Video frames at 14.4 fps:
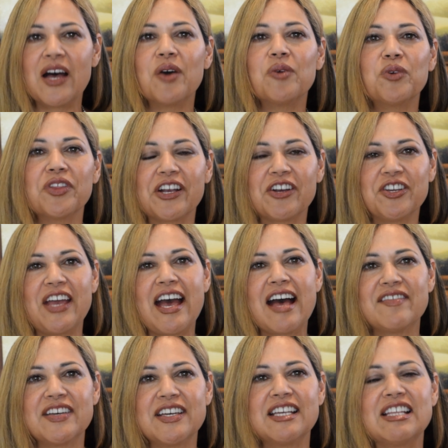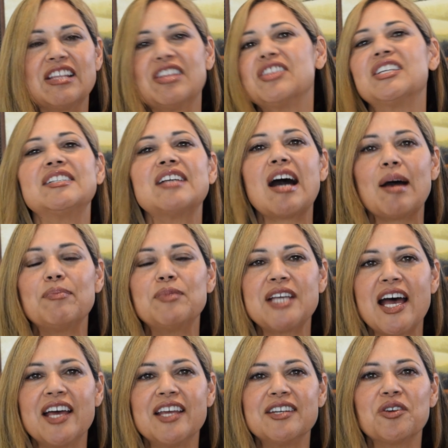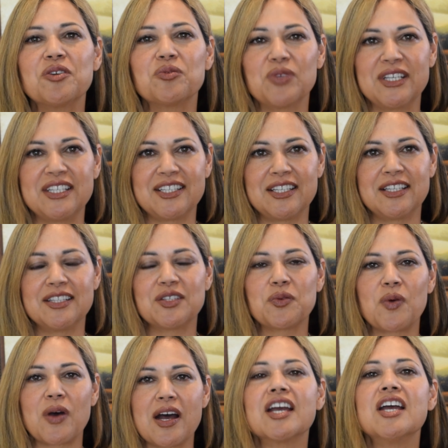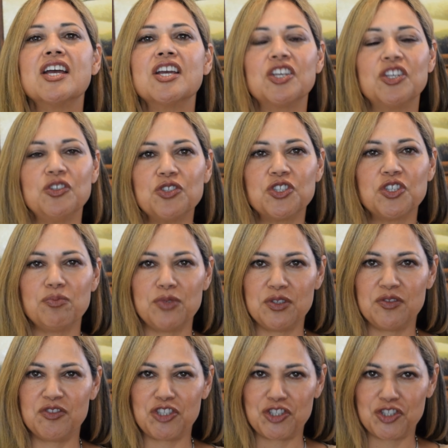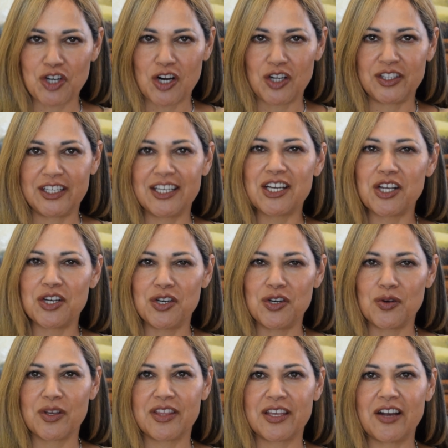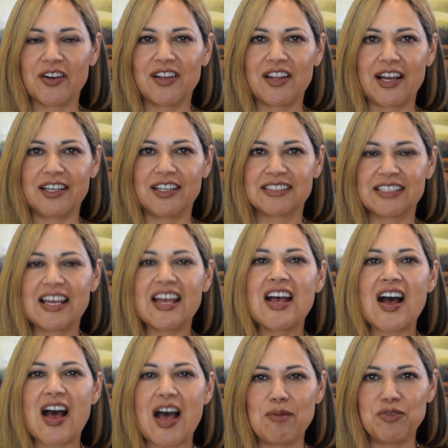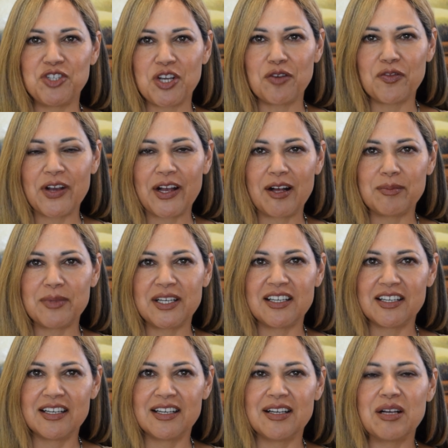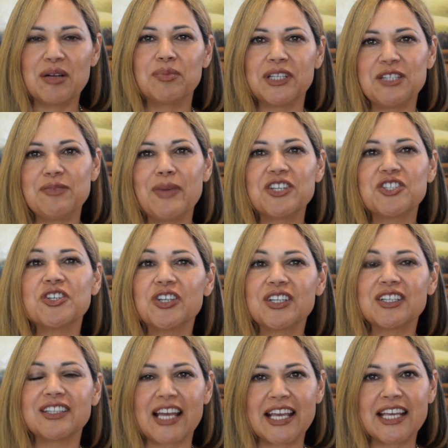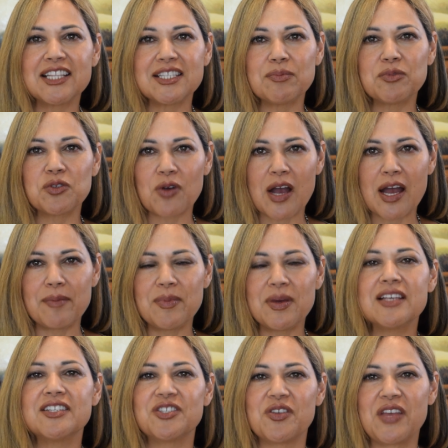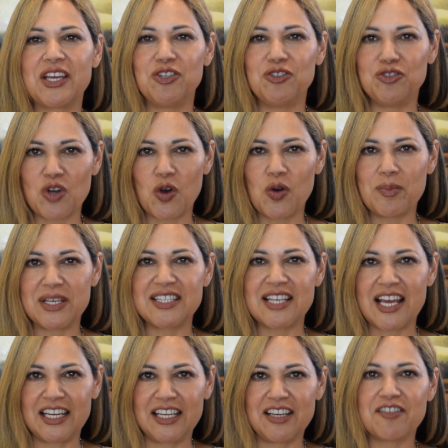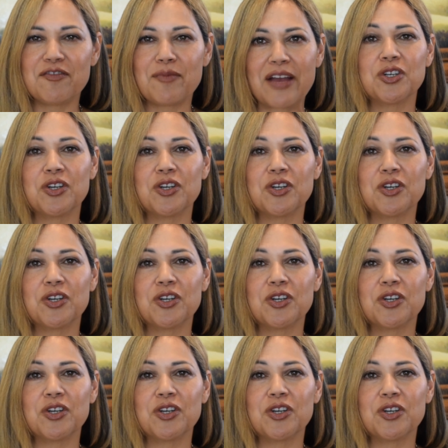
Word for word: Well, there you have it the top 10 reasons why you should move to Charlotte, North Carolina. I'm Jennifer Halma. Please make sure to like and subscribe so that you don't miss any of my